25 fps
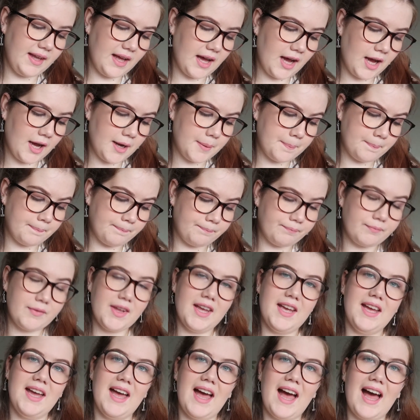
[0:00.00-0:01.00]
And
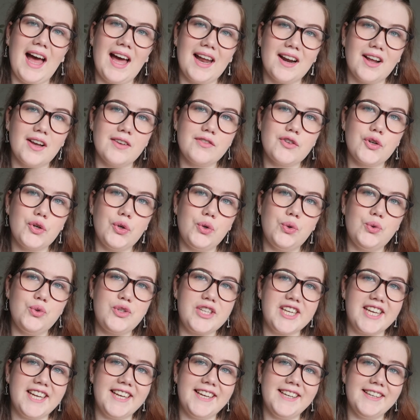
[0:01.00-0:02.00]
I've
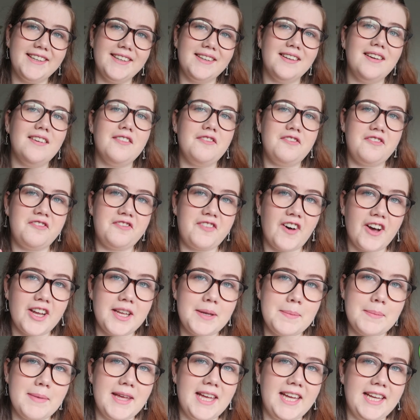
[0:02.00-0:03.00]
called it
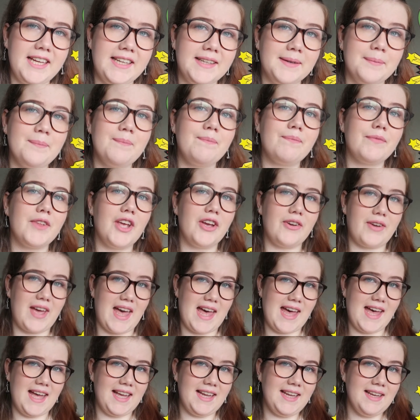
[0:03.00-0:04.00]
Fight Me,
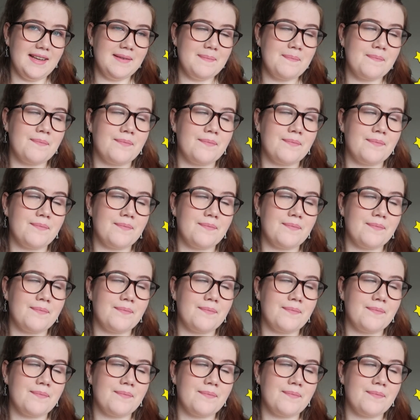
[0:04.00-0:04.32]
okay?